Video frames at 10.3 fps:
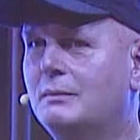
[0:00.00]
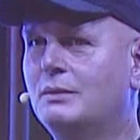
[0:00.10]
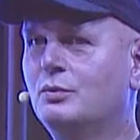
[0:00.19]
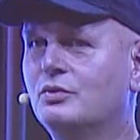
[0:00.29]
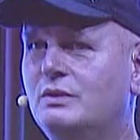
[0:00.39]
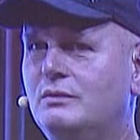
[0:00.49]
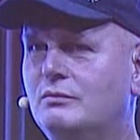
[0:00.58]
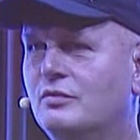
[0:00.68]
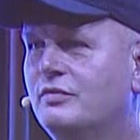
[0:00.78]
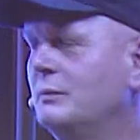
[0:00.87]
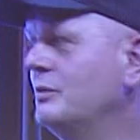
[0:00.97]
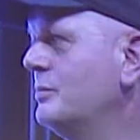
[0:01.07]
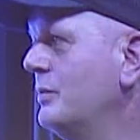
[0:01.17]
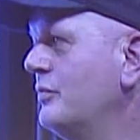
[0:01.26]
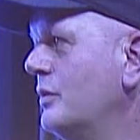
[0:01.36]
was even more famous
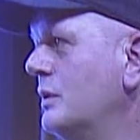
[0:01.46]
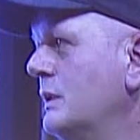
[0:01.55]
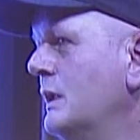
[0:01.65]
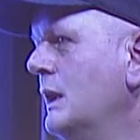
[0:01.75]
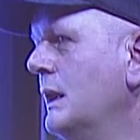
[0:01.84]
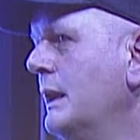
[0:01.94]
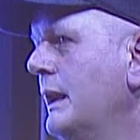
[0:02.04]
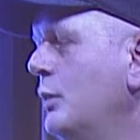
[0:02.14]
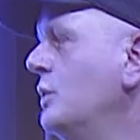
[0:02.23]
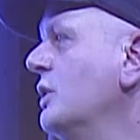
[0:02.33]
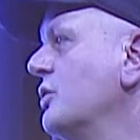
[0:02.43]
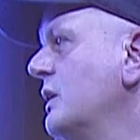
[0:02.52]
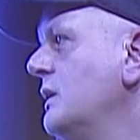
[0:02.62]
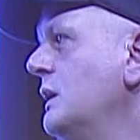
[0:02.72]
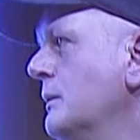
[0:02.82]
before, and Windows NT.
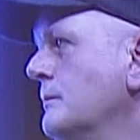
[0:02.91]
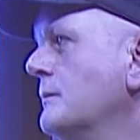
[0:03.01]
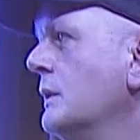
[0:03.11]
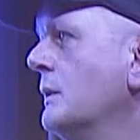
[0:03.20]
Yeah.